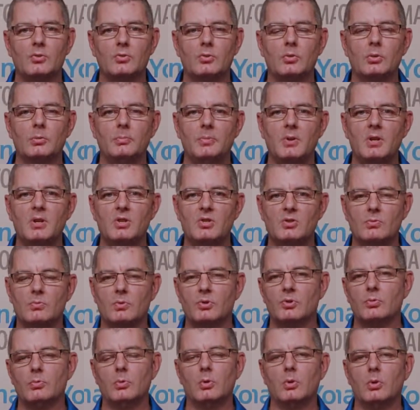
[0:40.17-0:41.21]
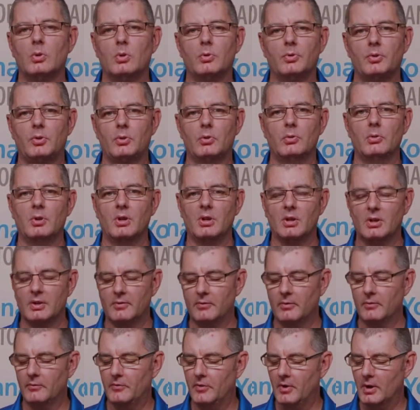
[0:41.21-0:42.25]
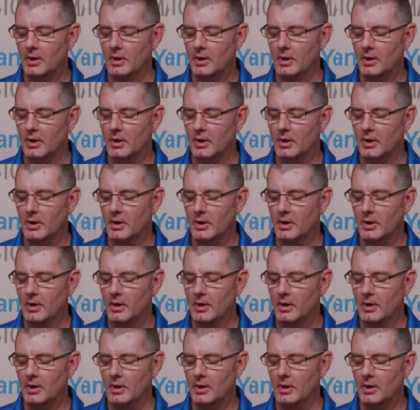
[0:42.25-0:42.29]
control piece, which we'll go through in a different